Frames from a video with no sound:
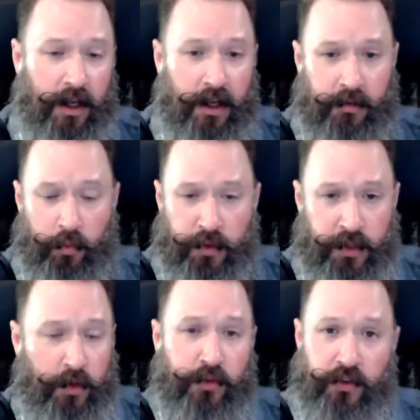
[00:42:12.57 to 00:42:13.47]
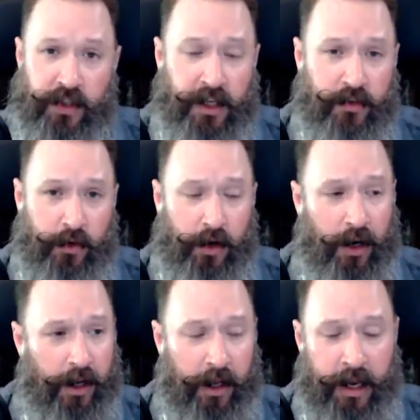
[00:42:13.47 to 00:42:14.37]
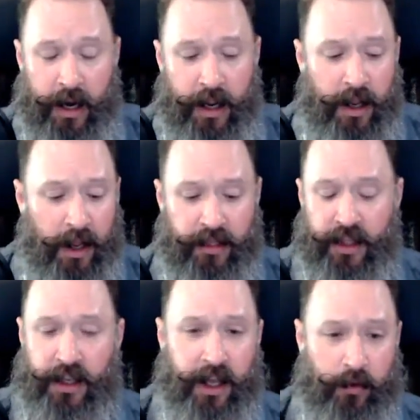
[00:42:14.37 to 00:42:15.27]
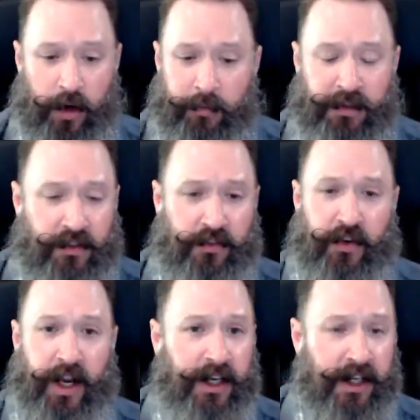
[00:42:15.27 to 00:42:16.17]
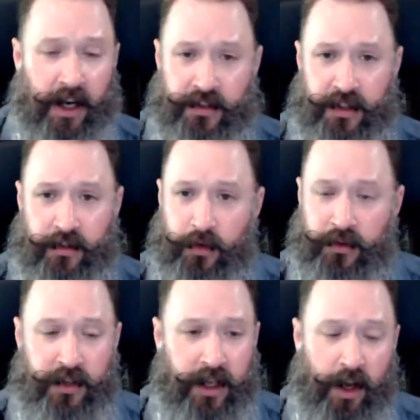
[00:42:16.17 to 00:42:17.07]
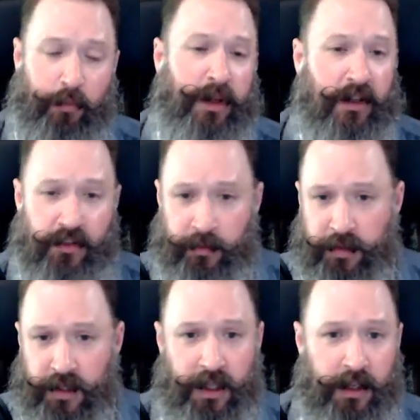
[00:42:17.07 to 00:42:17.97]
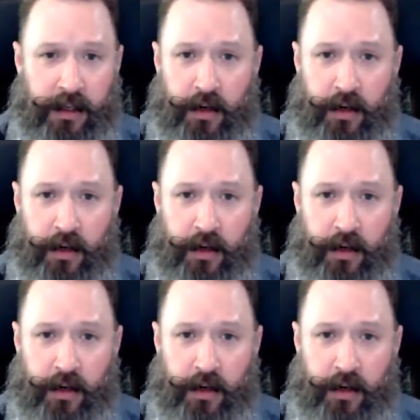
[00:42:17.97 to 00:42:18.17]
when you use a scheduler. And then, like, when I'm just finding content throughout the day, I'll pin something that,